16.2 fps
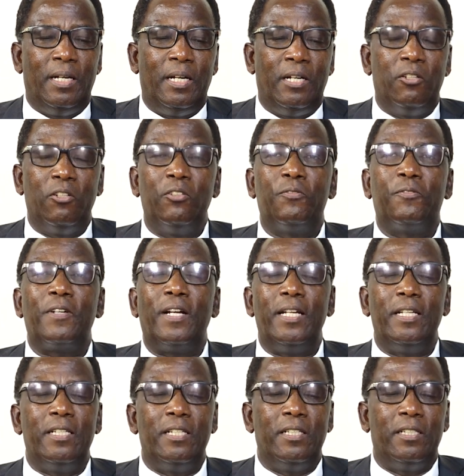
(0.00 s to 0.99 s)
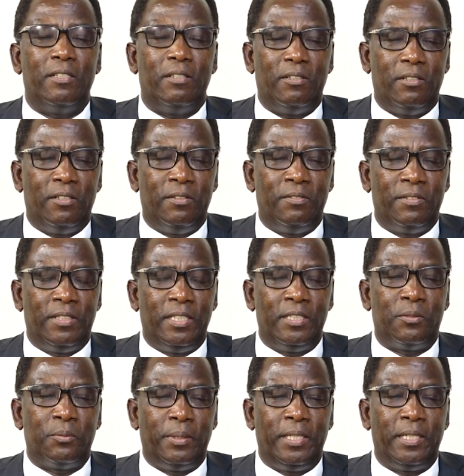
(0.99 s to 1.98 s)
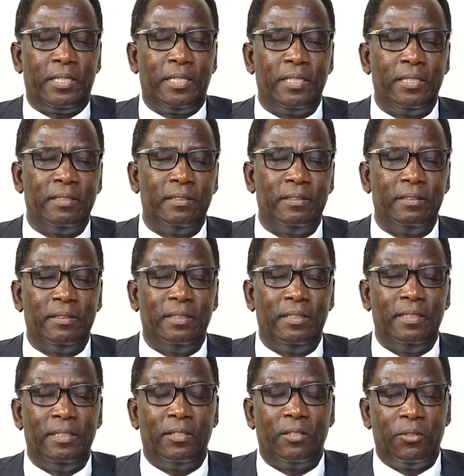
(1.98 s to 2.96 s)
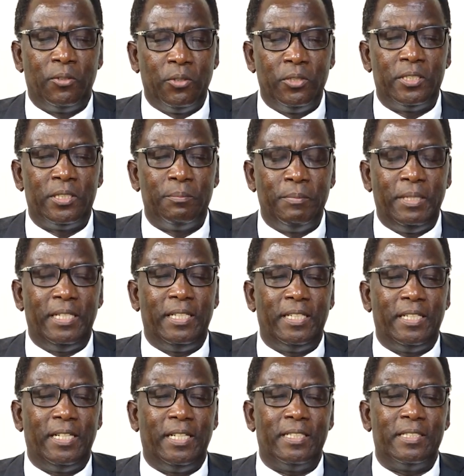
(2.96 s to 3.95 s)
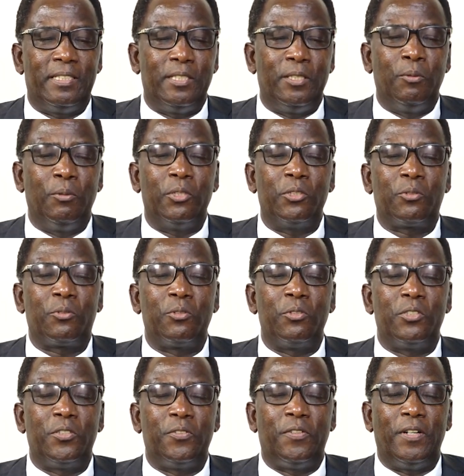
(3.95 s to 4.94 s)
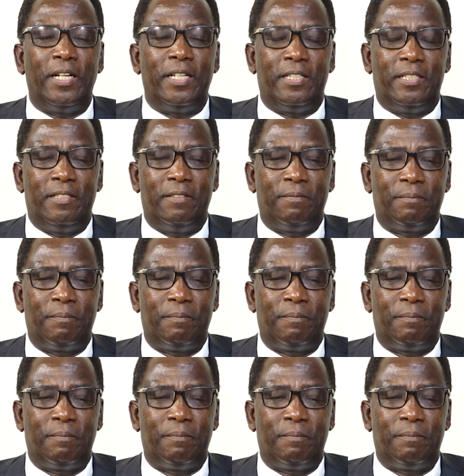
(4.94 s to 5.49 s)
And on Friday of this week, those many years, he was crucified.